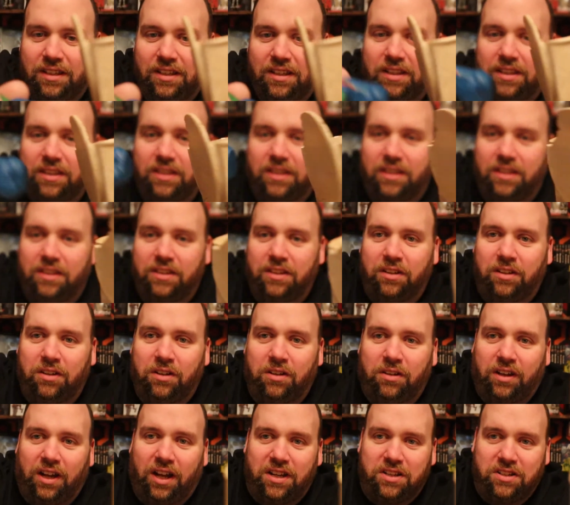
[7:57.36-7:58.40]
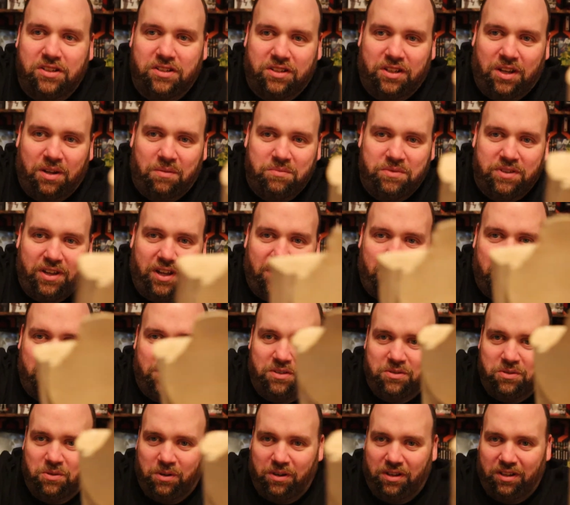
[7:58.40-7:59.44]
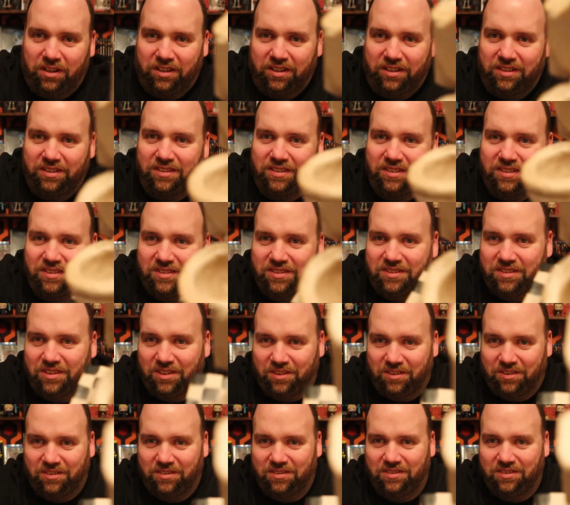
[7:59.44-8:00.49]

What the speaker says: And the little guy just comes out of the toilet, so